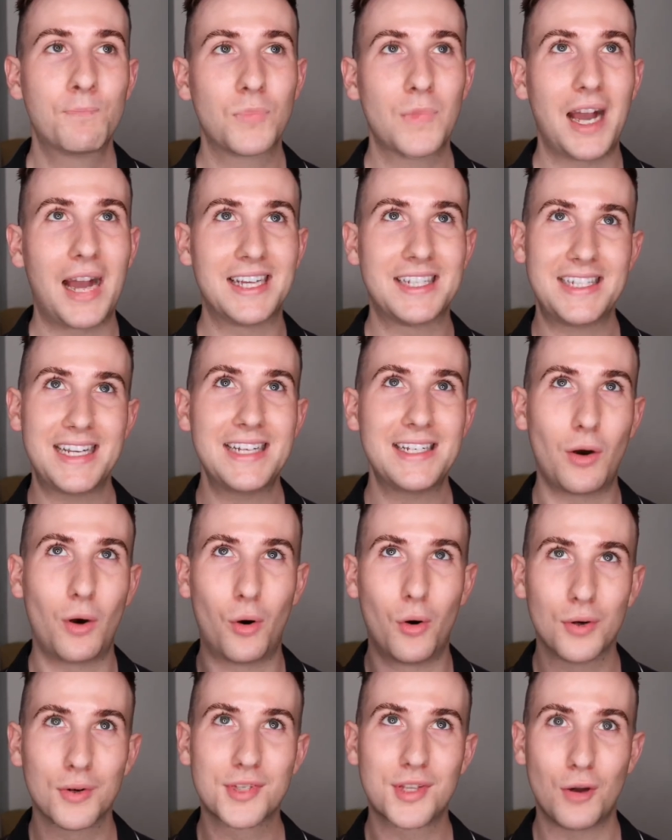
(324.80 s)
I did
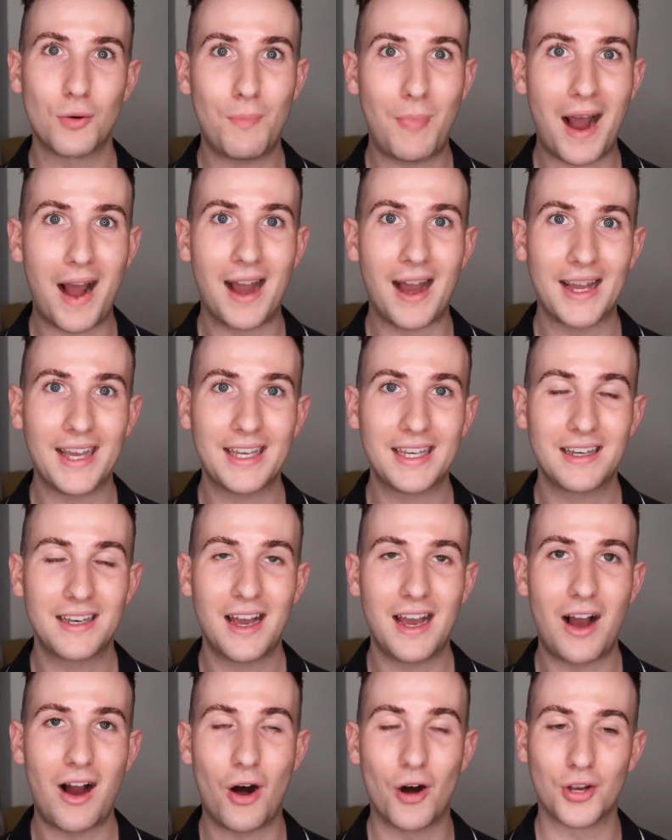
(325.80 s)
also buy,
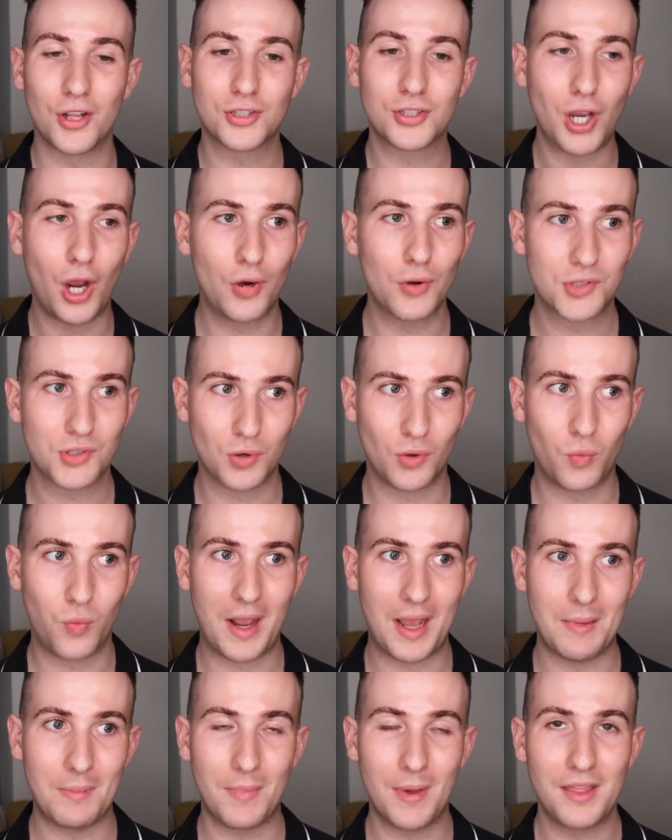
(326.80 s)
on a total
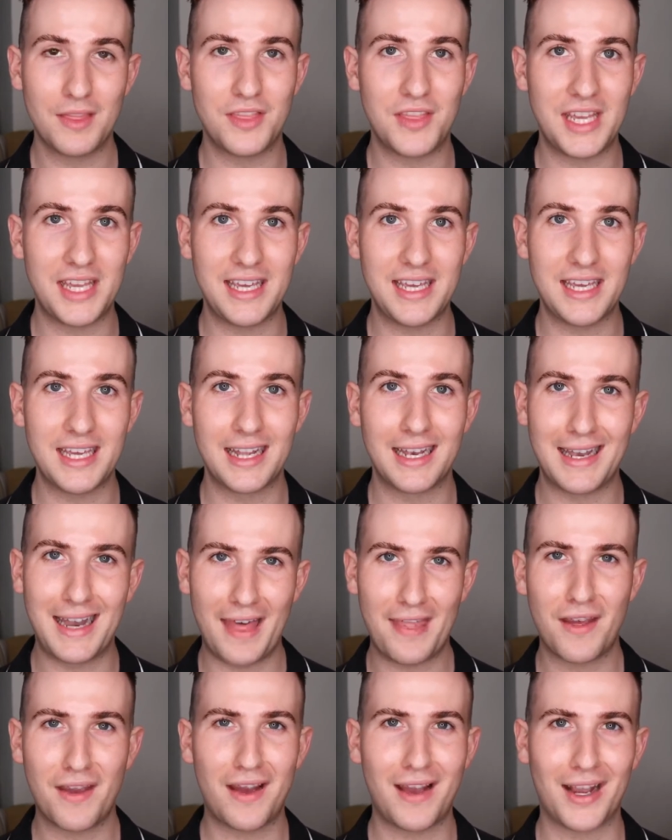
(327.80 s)
whim, the
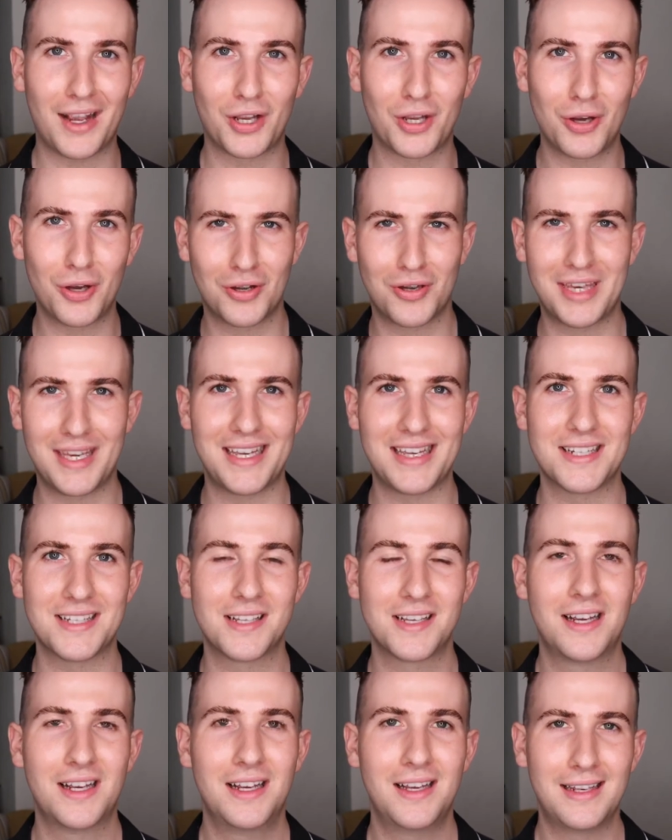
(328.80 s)
Leather and
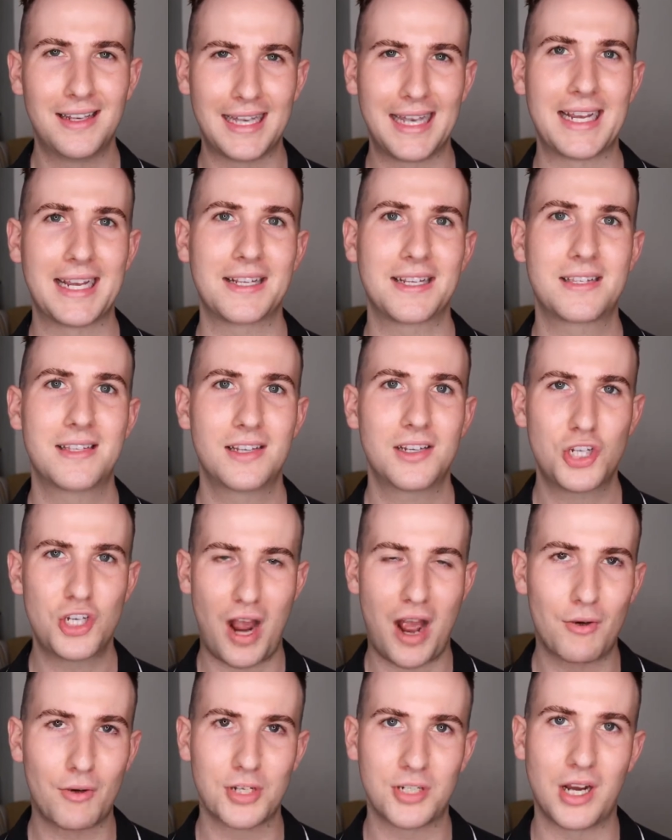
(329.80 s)
Cookies Lynx
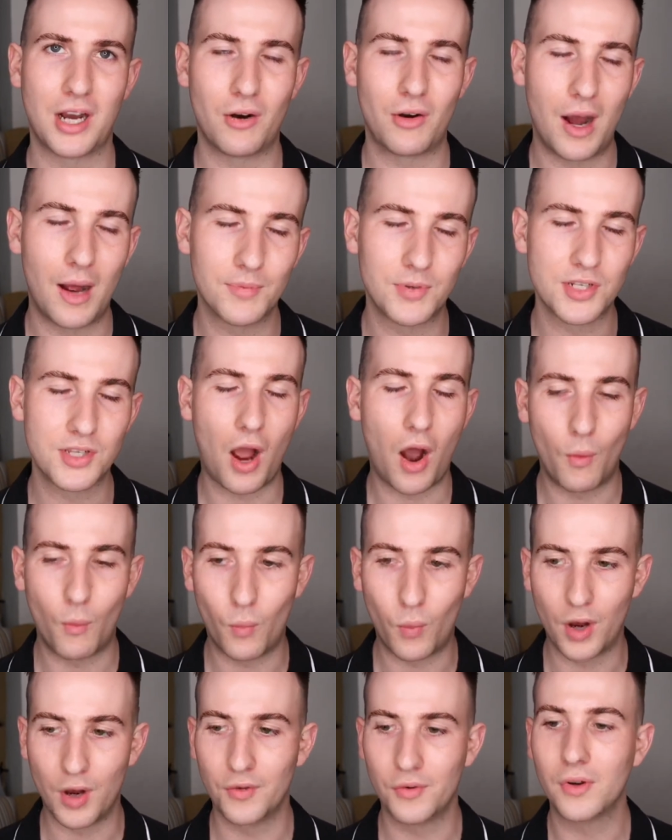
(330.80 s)
shower gel. I'm just on
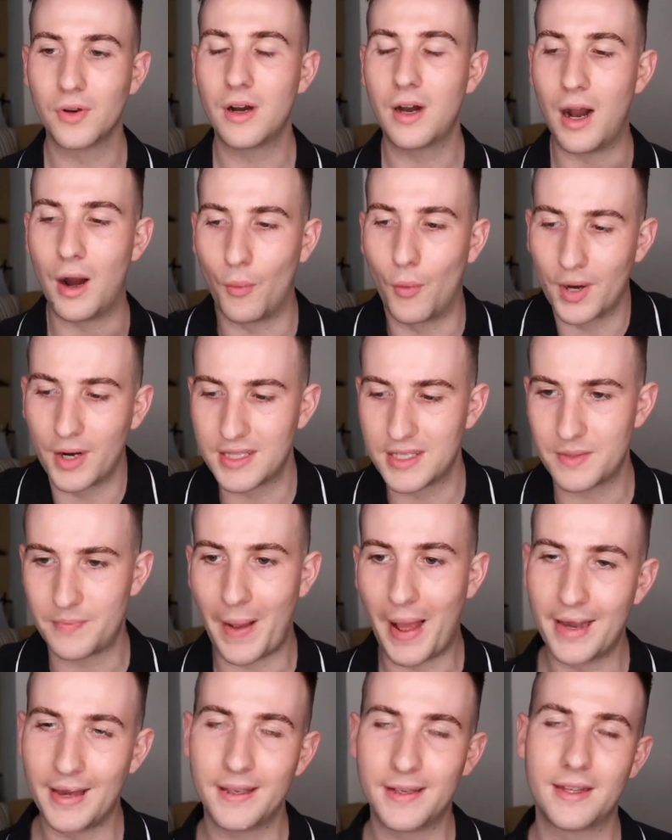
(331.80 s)
one. I wanted to
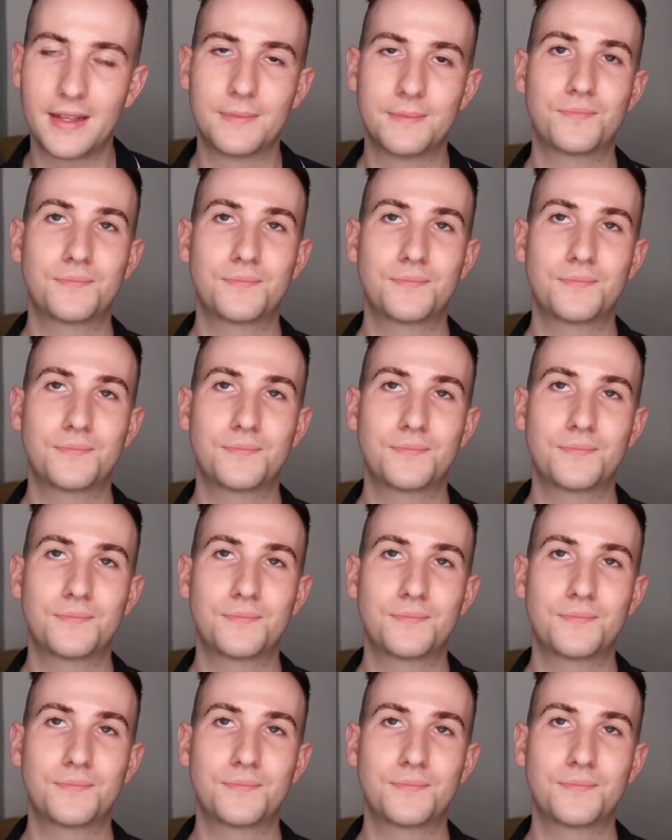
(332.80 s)
spend,